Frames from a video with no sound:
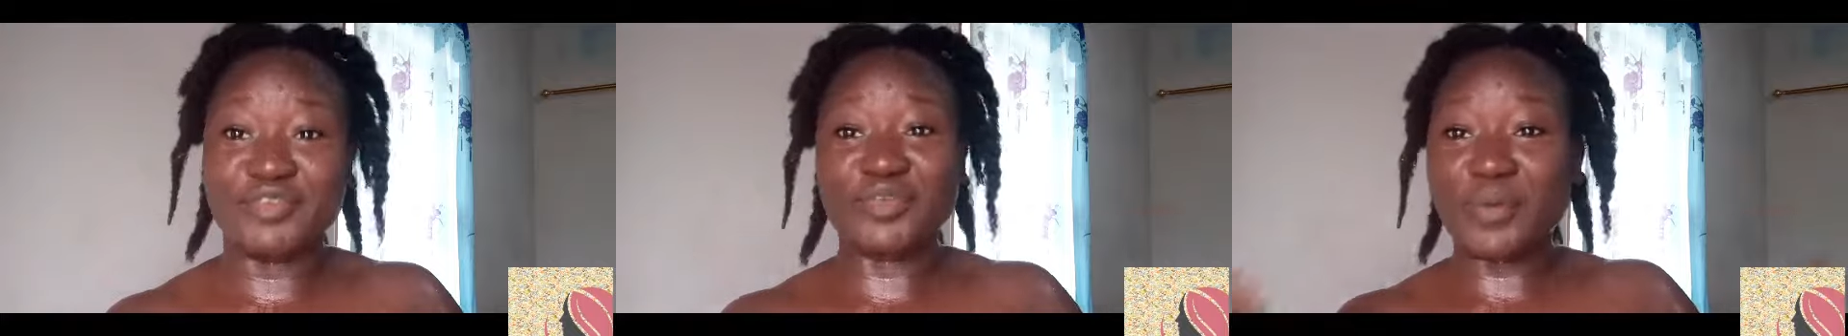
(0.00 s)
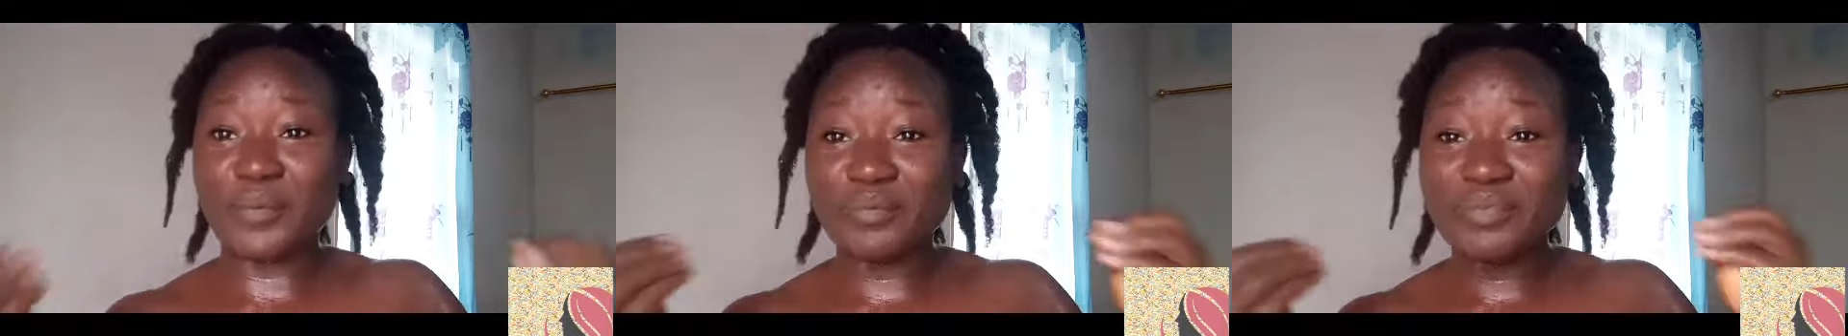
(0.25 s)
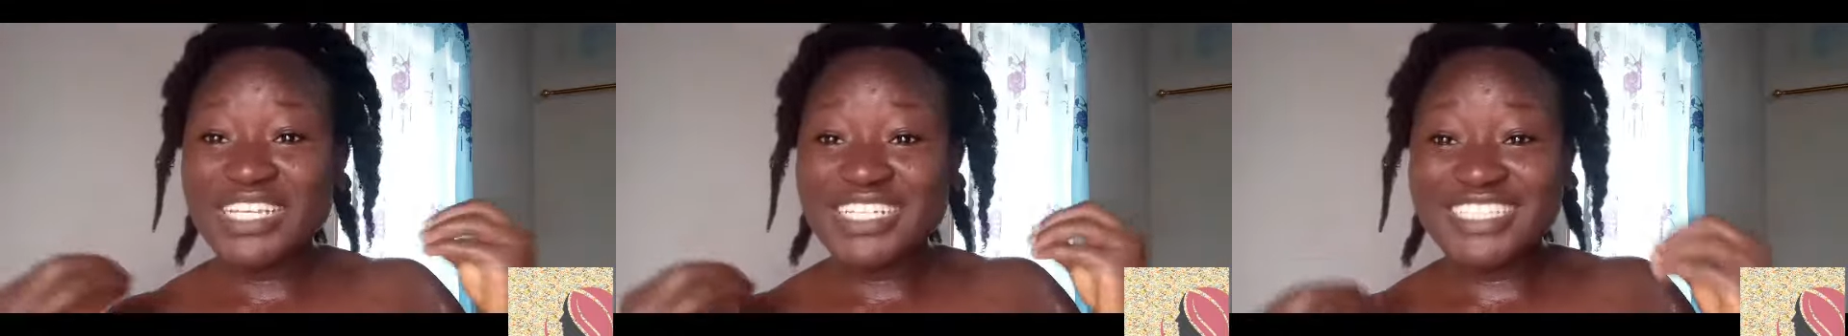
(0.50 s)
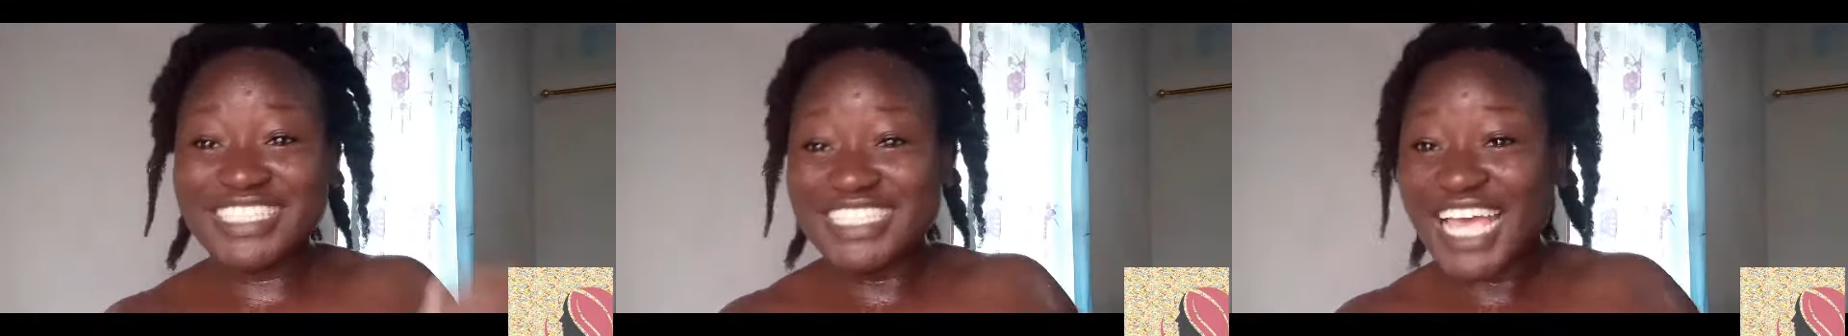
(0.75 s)
from
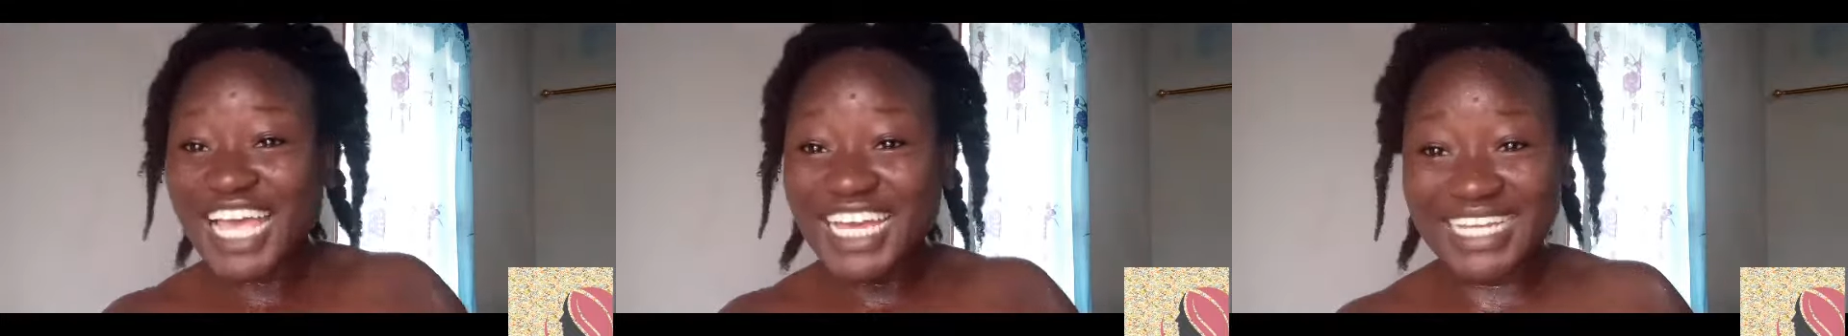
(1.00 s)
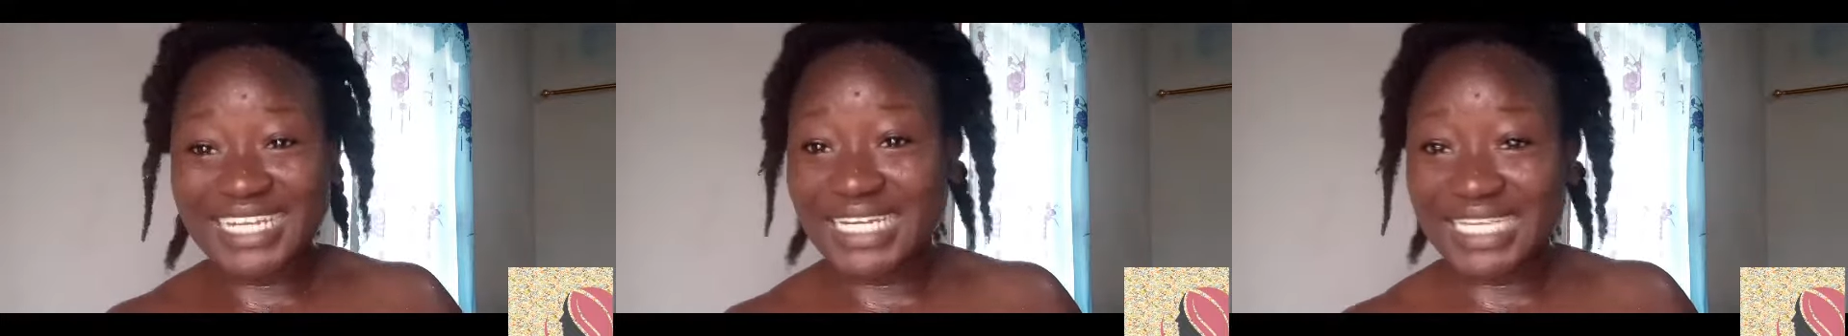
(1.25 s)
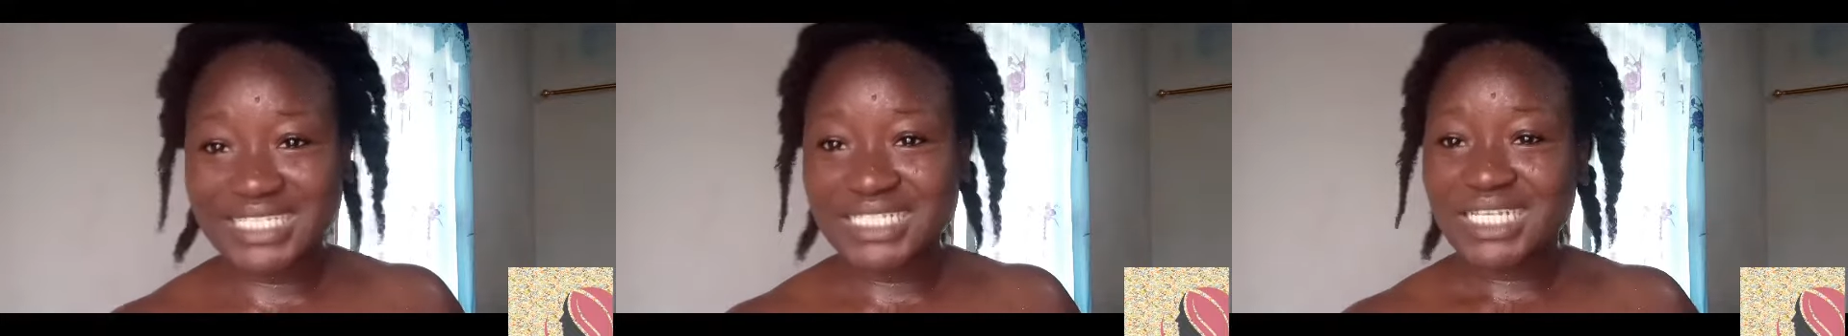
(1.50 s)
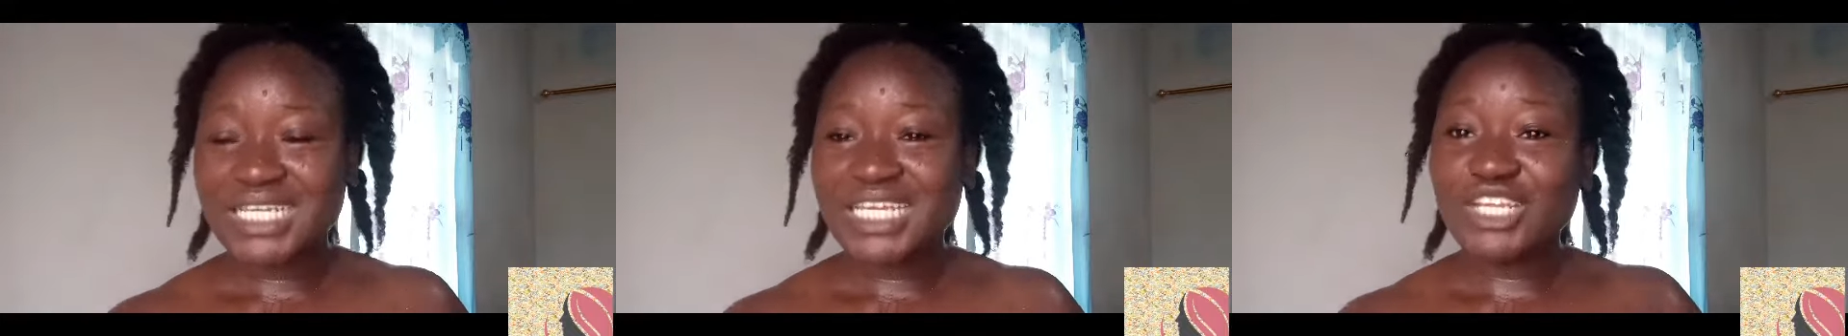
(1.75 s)
tangling
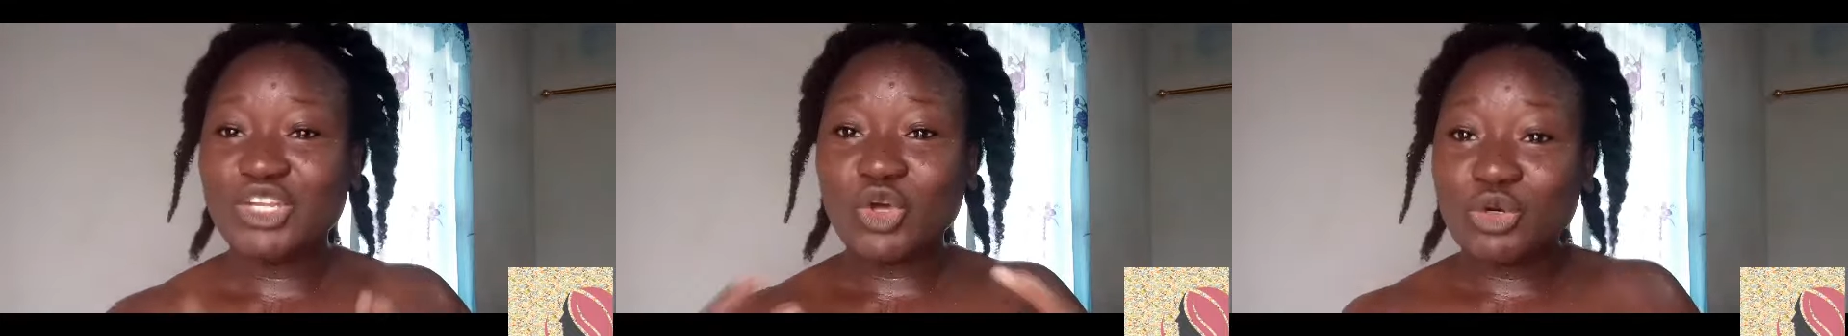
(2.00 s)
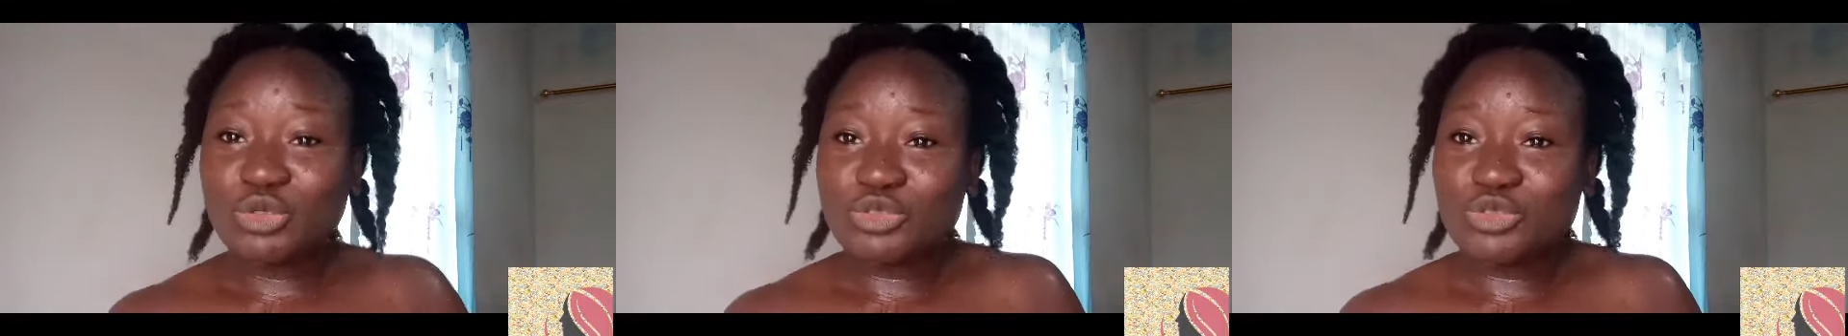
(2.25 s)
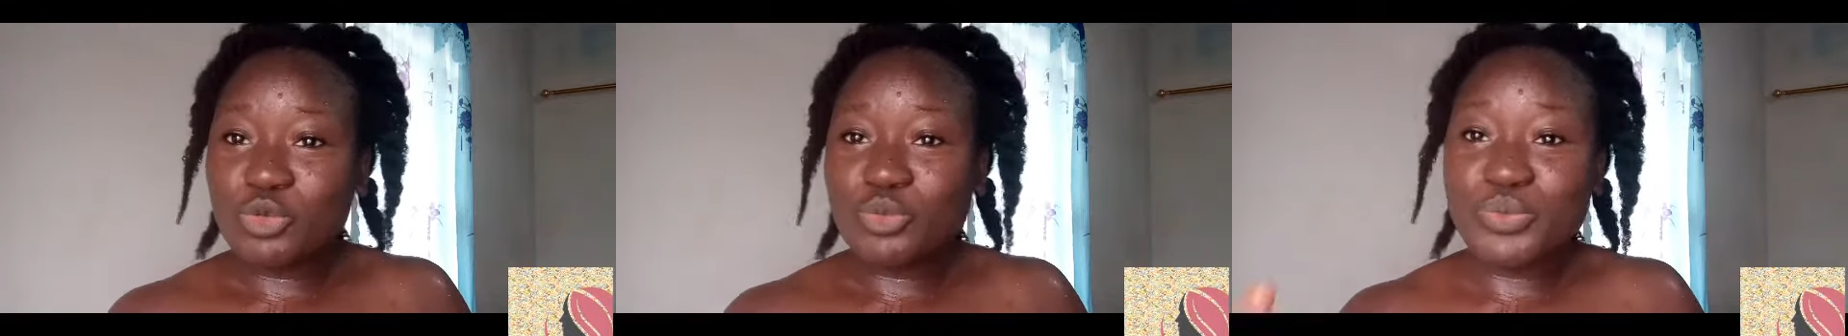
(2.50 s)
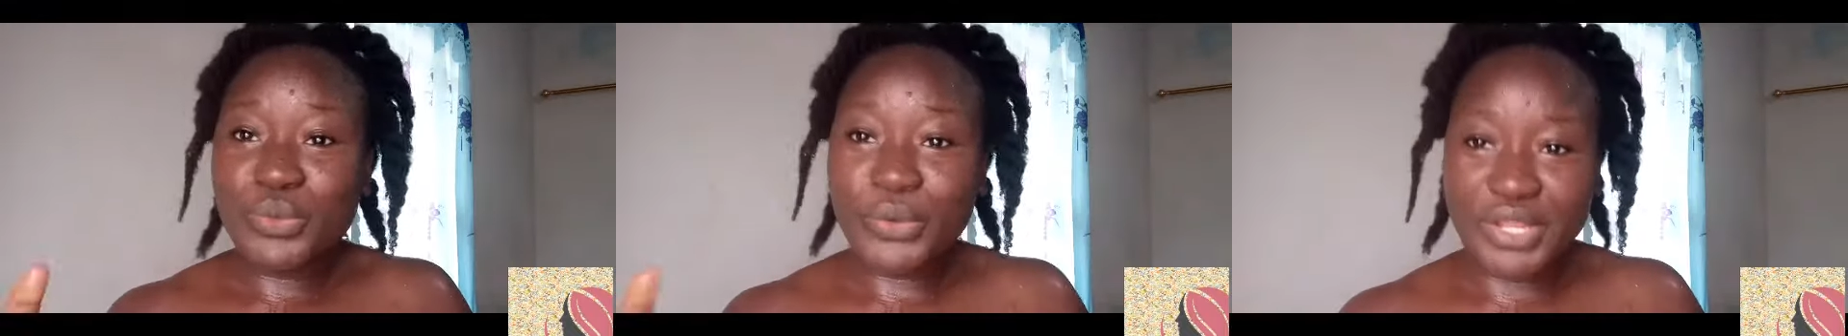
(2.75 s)
and also
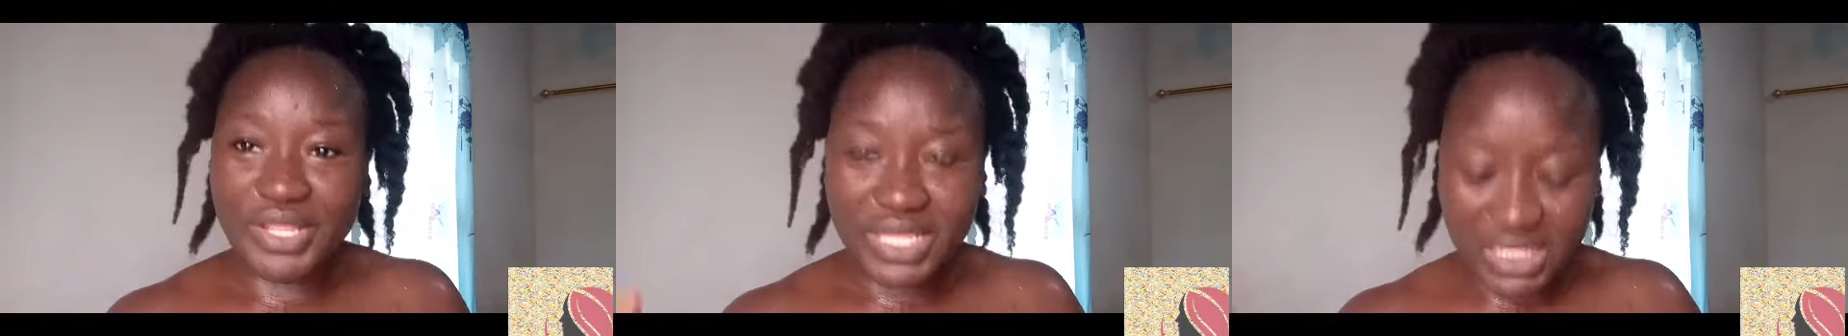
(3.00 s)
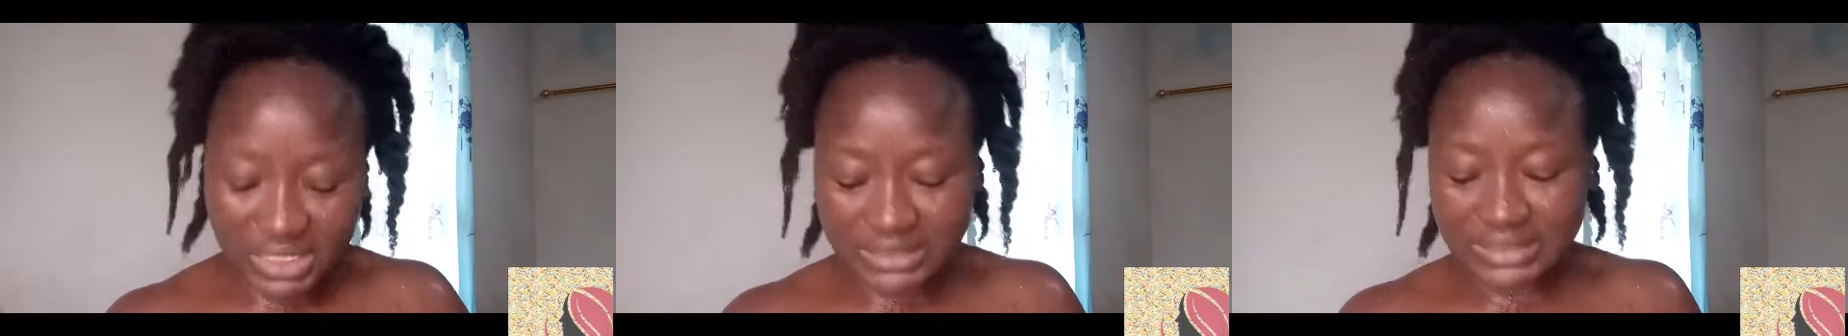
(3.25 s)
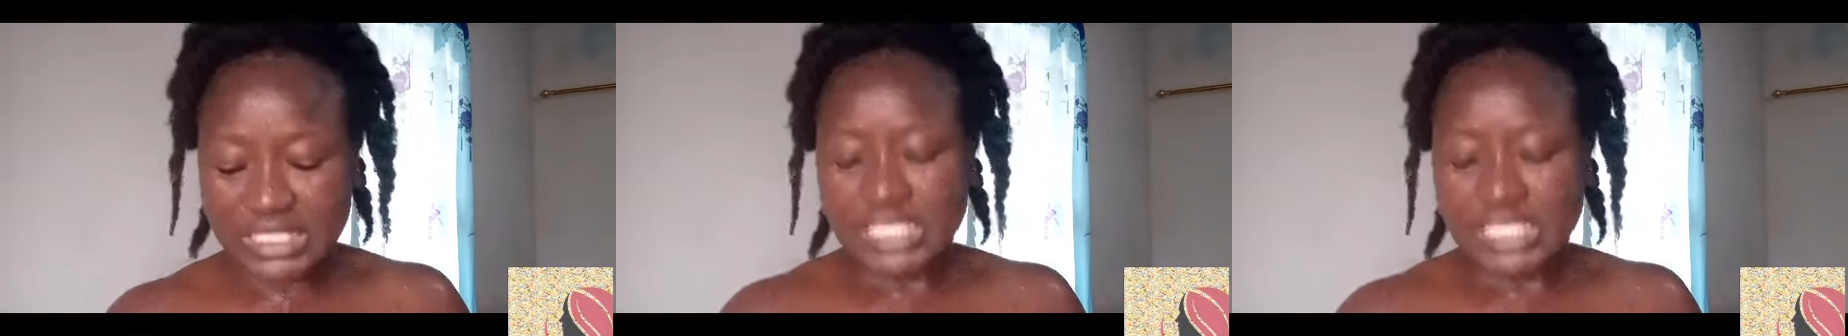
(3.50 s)
breaking.